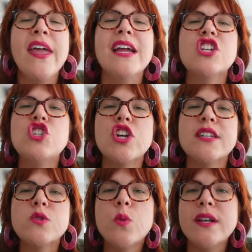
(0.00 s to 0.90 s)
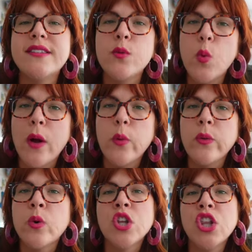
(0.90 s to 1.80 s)
It just wasn't what we
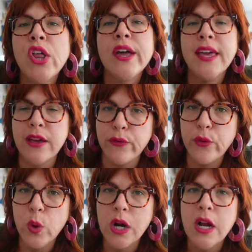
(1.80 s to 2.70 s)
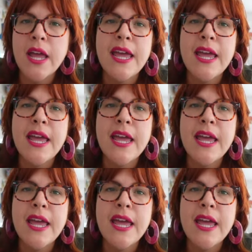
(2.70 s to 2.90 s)
were looking for.